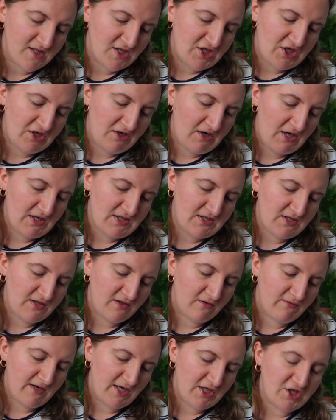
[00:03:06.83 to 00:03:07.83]
She goes to
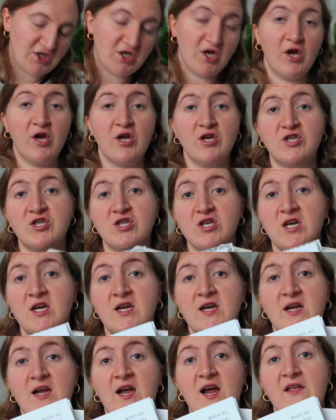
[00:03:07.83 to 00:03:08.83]
the Red Church.
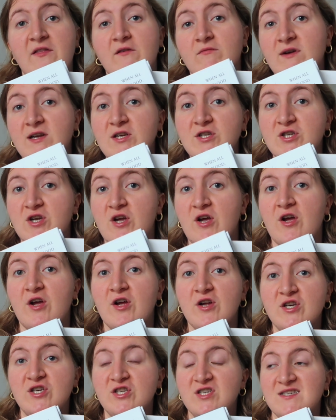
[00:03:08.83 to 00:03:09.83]
And the Red
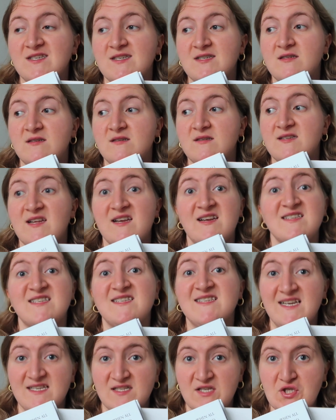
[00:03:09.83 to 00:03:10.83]
Church is an
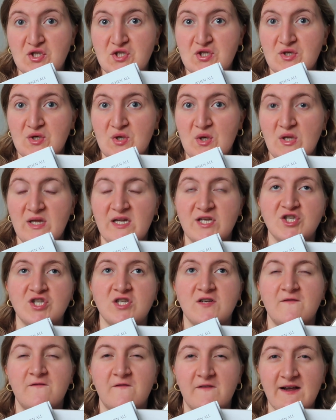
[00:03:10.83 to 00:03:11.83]
assassin school. And
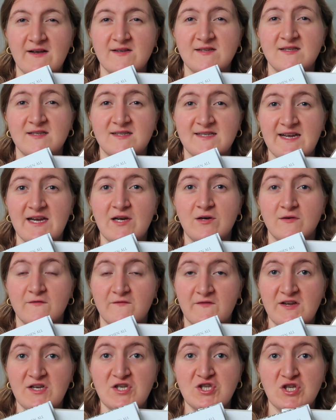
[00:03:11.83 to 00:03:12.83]
she vows to take
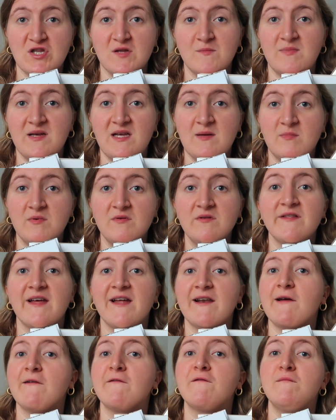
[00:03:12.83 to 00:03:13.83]
revenge on the people
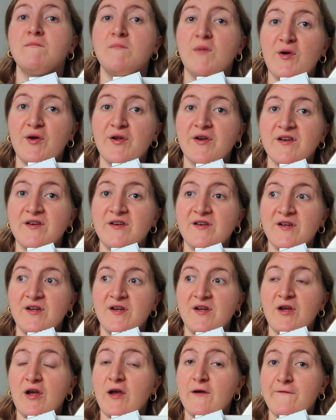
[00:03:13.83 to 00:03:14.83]
that have murdered
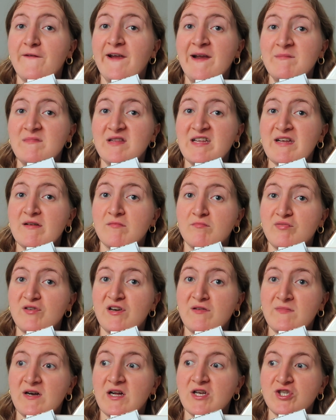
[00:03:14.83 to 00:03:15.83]
her family,
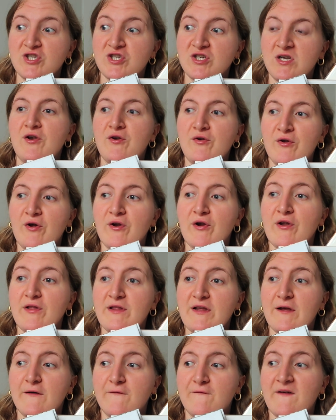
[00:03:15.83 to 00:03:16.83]
pretty much. Not
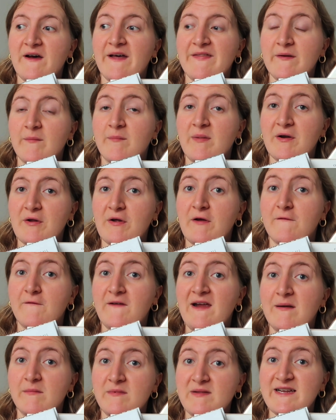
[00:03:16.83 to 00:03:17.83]
only her father, but her
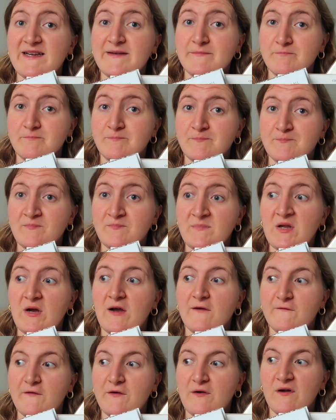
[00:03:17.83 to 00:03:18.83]
family. I
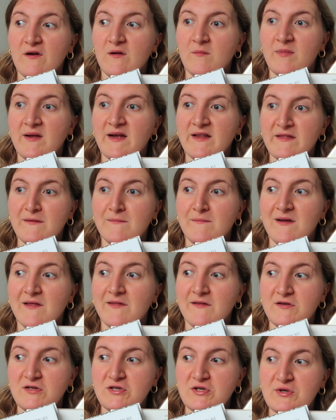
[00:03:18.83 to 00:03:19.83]
forgot about the
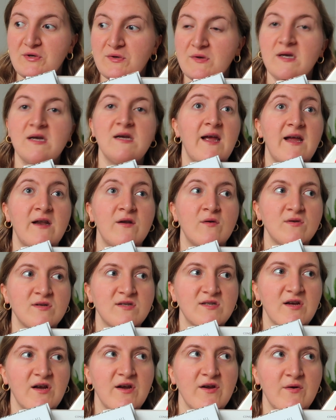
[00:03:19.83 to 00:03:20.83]
mother too. And
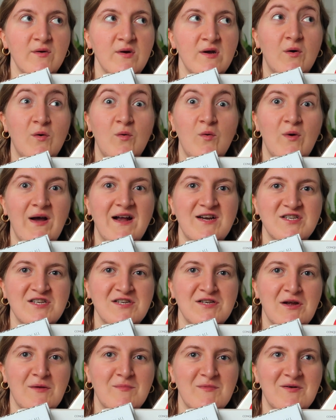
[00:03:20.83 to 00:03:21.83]
also, oh, actually,
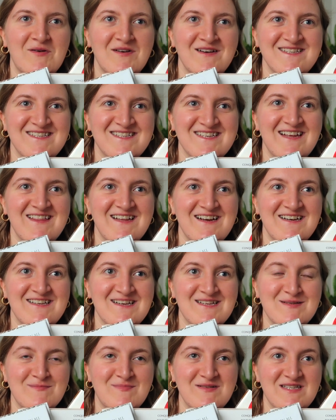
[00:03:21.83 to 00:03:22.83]
no, I'm not going to say that because
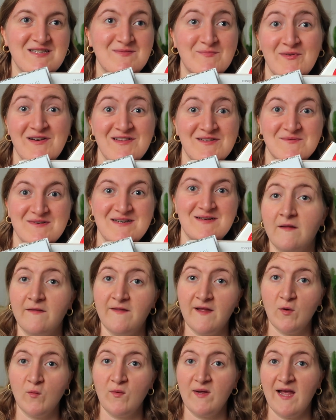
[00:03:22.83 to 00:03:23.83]
that's a bit spoilery.
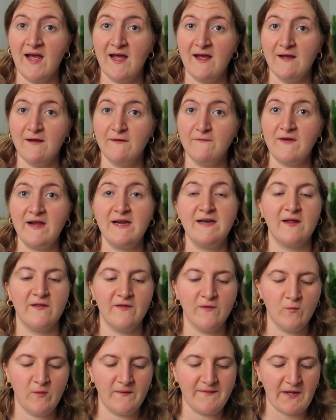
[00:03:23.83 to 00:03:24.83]
Then we have
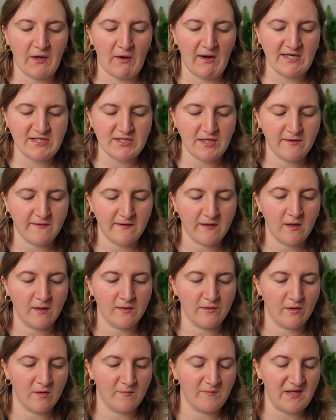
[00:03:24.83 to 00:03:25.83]
another one that I don't think a
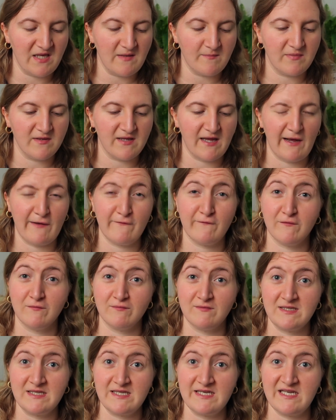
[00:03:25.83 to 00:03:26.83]
lot of people have
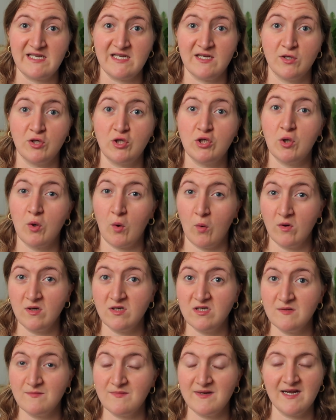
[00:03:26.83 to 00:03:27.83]
really
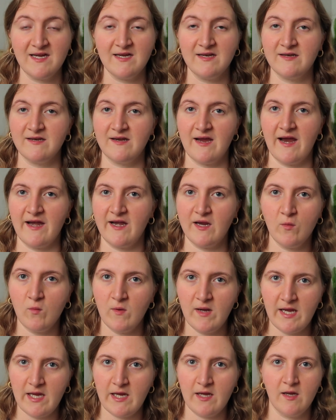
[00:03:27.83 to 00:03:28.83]
talked about
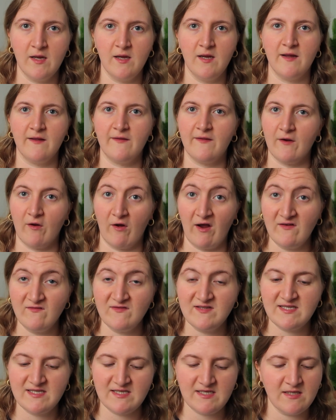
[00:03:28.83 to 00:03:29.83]
anywhere that I've
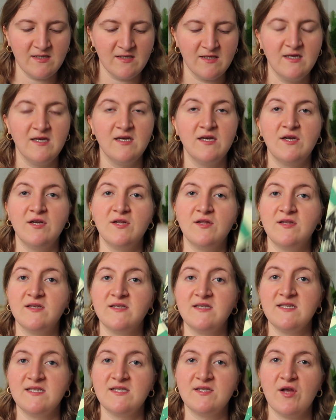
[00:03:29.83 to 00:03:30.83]
seen.
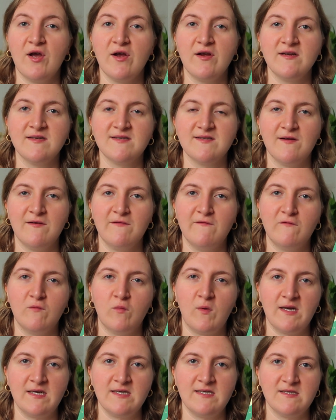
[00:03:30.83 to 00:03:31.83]
The Circus of
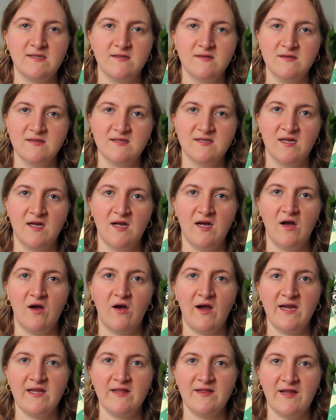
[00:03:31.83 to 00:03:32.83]
Wonders.
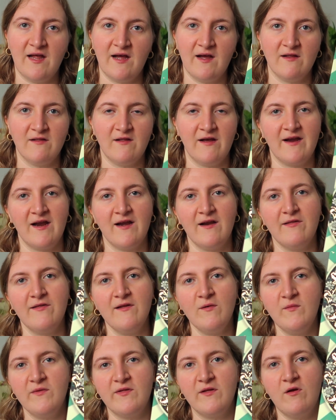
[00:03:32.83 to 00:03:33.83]
I love, like
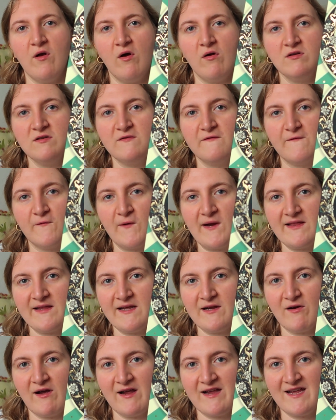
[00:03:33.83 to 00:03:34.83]
anything with gold
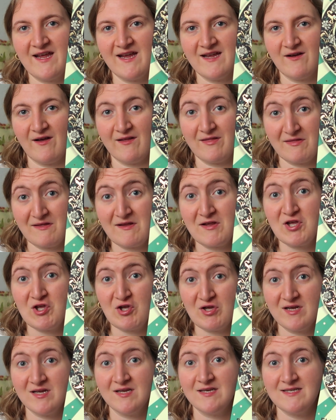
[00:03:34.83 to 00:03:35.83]
foiling I think
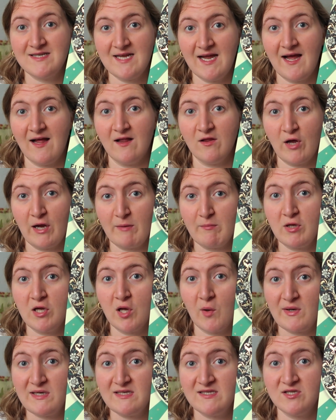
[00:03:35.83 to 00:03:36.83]
you can tell I'm
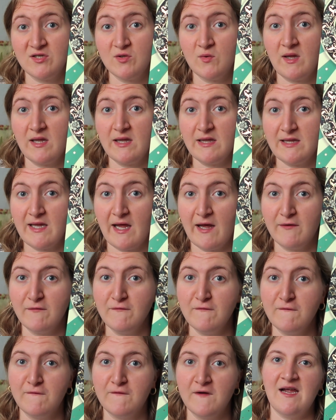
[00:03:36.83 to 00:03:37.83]
going to
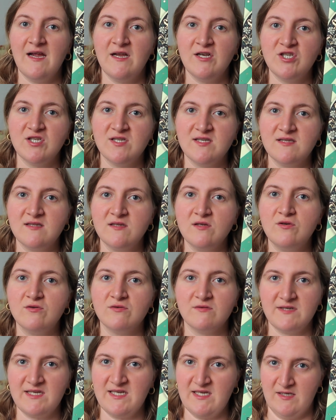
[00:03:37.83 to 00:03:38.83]
love. And just the
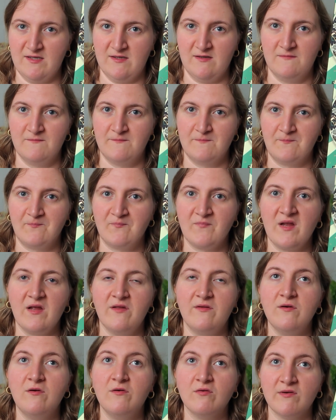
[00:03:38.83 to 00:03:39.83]
green.
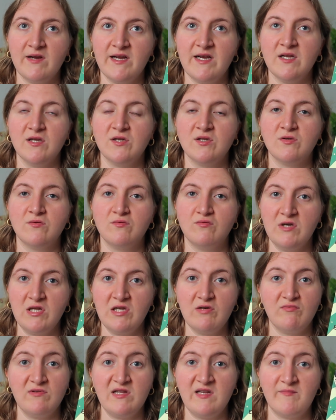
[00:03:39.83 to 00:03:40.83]
The green is
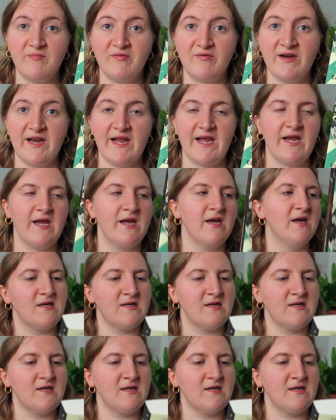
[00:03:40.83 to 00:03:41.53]
really, really pretty.